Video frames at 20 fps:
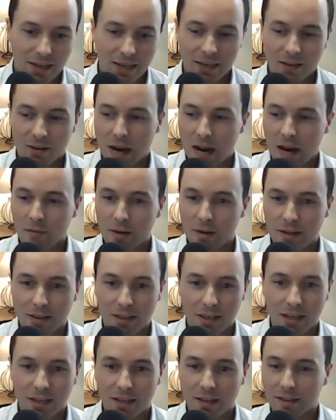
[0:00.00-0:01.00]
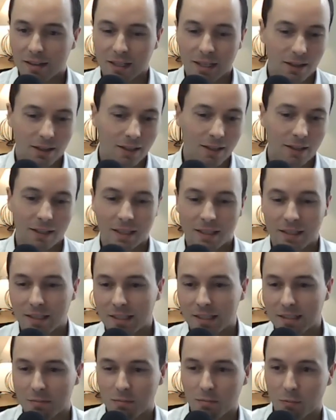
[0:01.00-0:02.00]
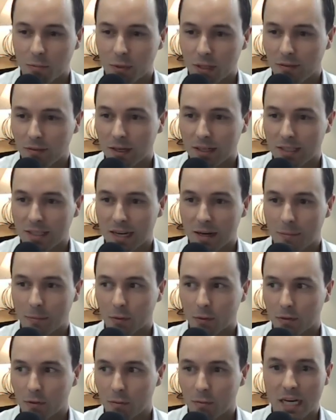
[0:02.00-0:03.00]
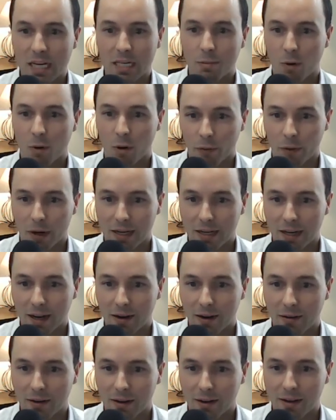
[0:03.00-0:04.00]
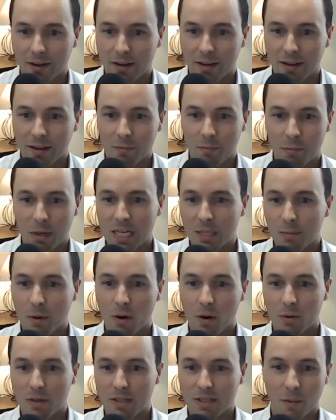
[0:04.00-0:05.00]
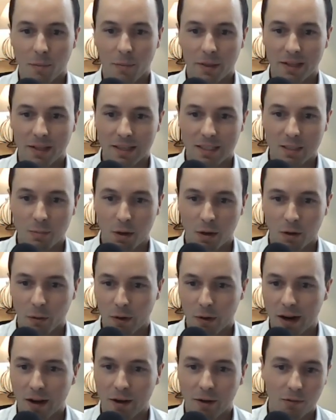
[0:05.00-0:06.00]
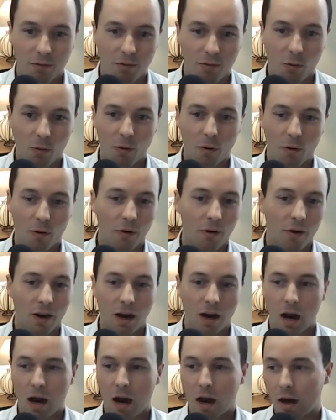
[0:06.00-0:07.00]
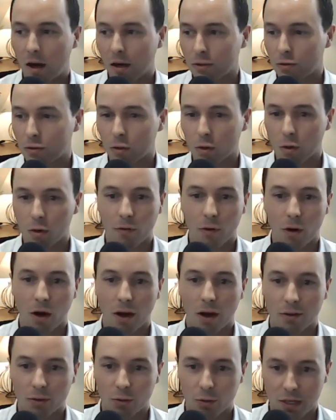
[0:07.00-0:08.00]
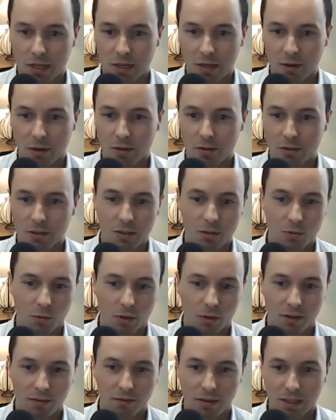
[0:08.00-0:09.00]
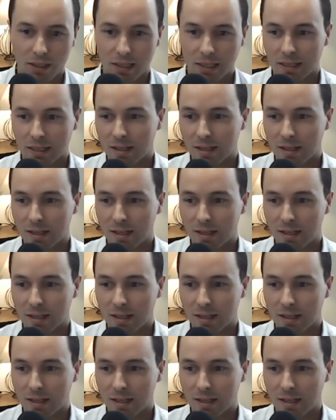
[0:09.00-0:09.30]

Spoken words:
everything like let's give an example to baseball right now. Baseball was something that's been around for over 100 years. It's one of the